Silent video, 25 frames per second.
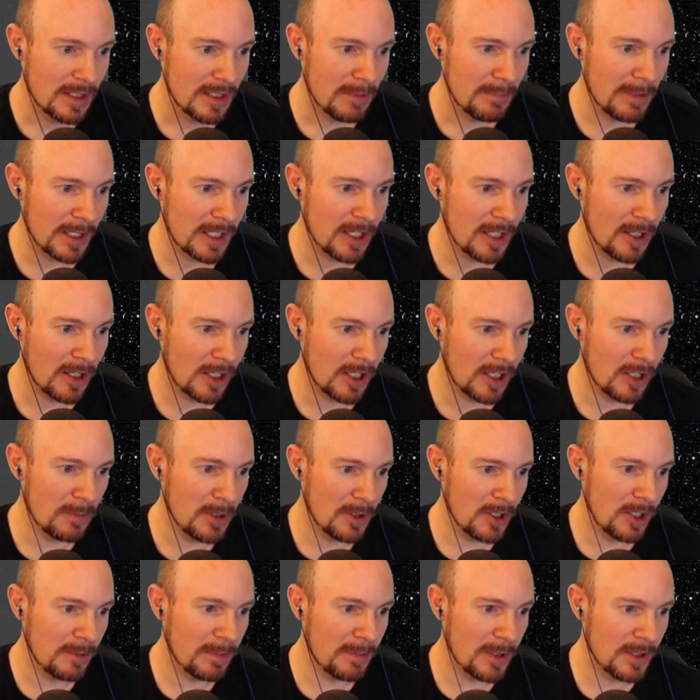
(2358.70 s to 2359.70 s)
Making a
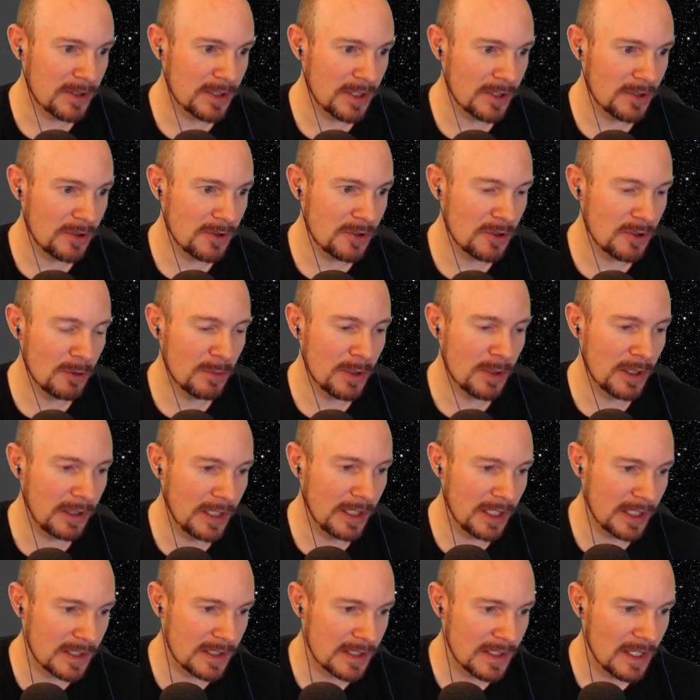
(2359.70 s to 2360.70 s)
community post on YouTube with
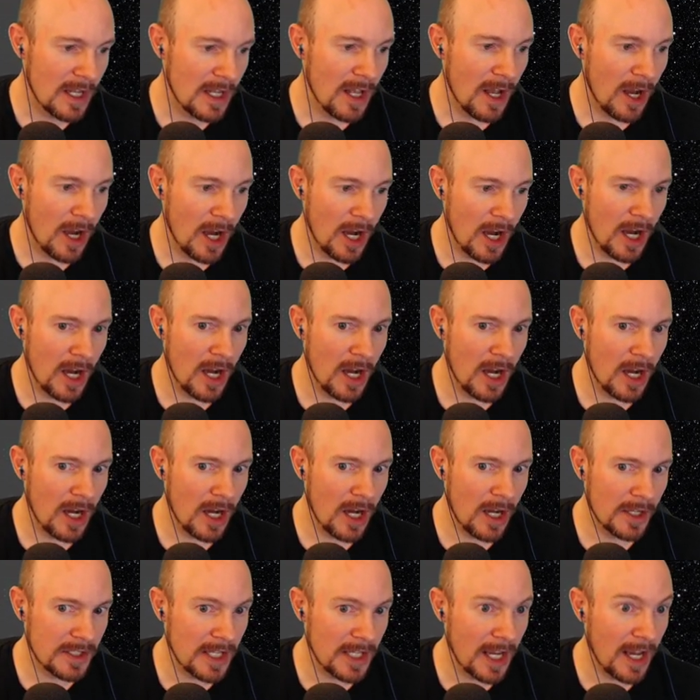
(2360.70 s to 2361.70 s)
links.
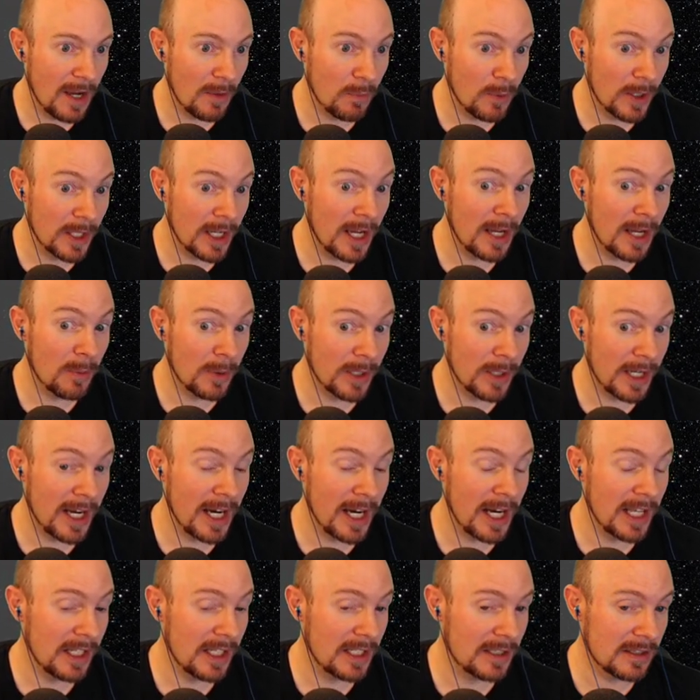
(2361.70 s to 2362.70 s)
Uh, yeah, when I when I
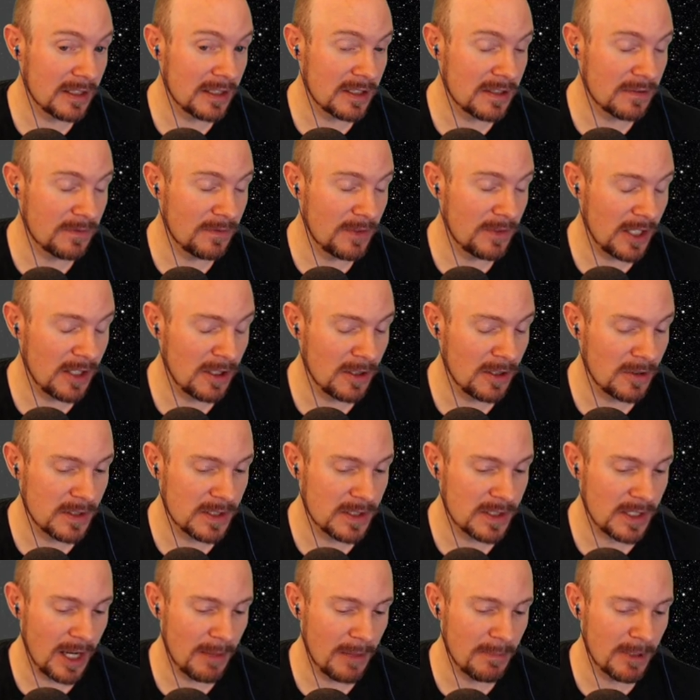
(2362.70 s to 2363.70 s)
highlight these
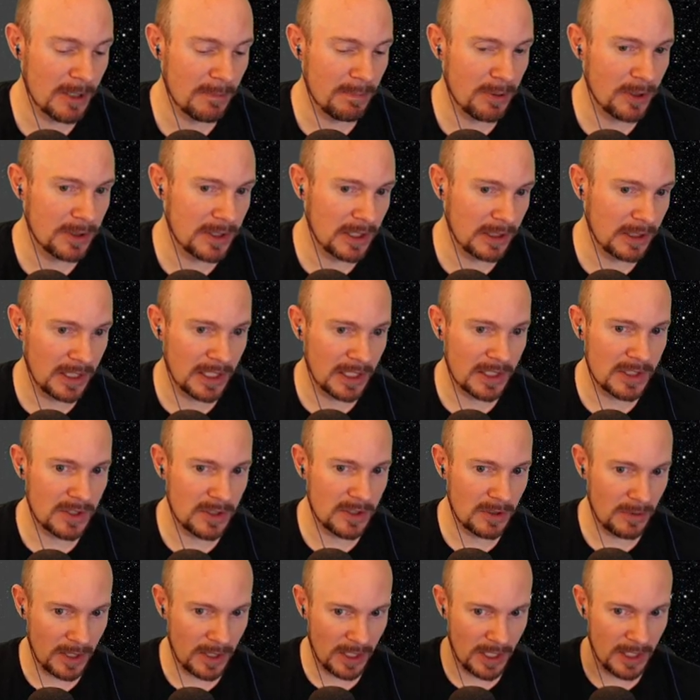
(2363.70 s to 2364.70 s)
videos, I'm gonna put the links
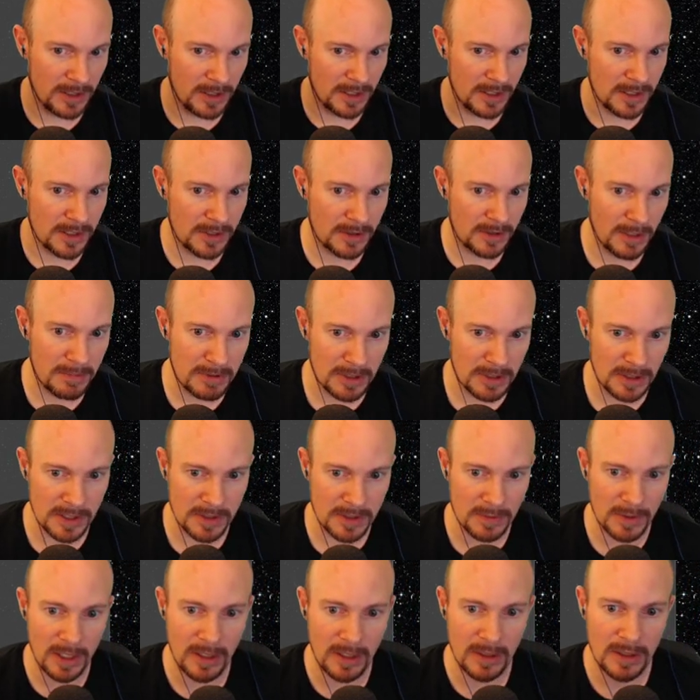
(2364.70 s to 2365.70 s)
to it in the description
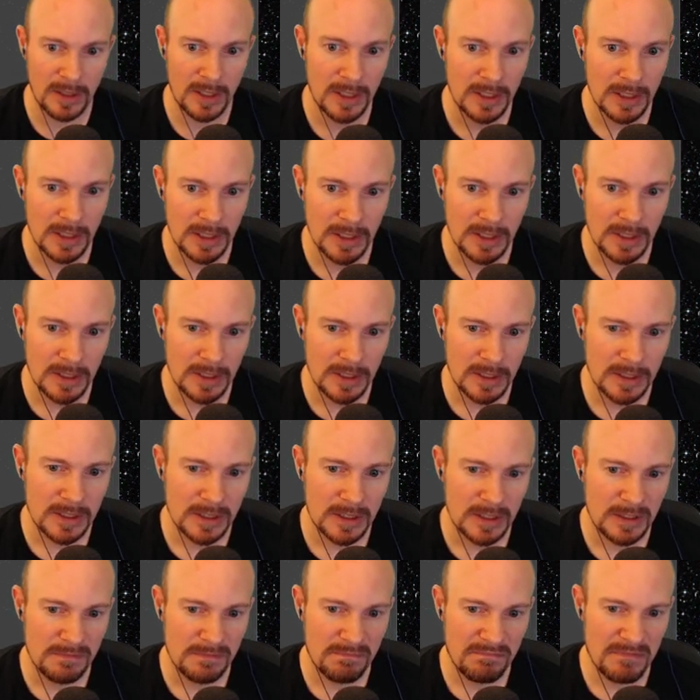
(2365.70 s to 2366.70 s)
as well.
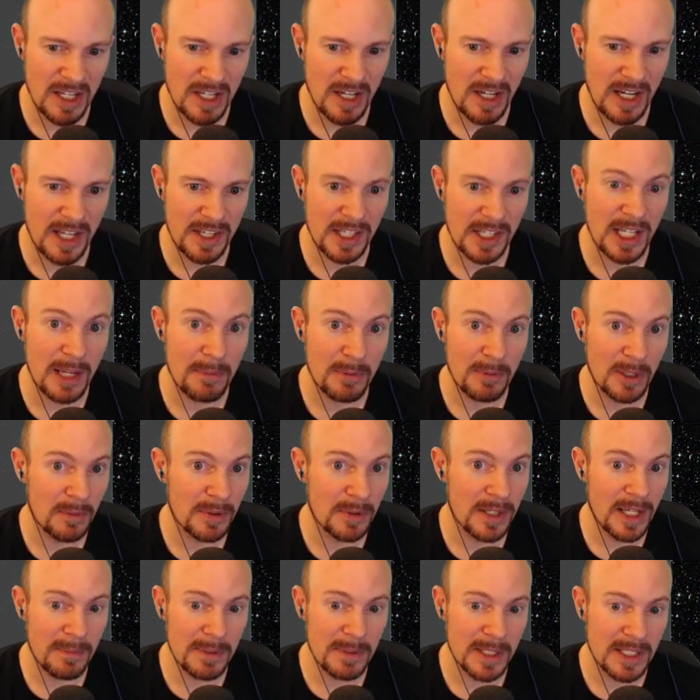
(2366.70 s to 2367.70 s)
No, I think I'm good
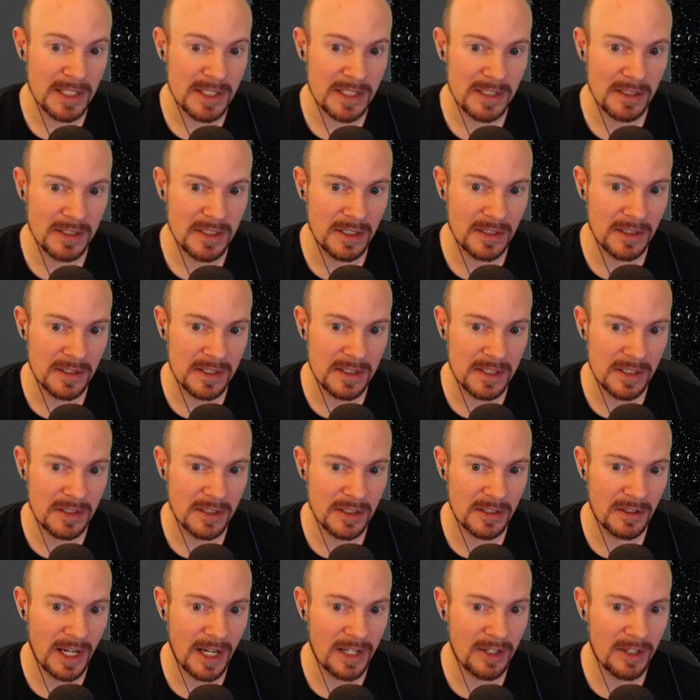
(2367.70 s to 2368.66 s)
with that being C tier. C tier.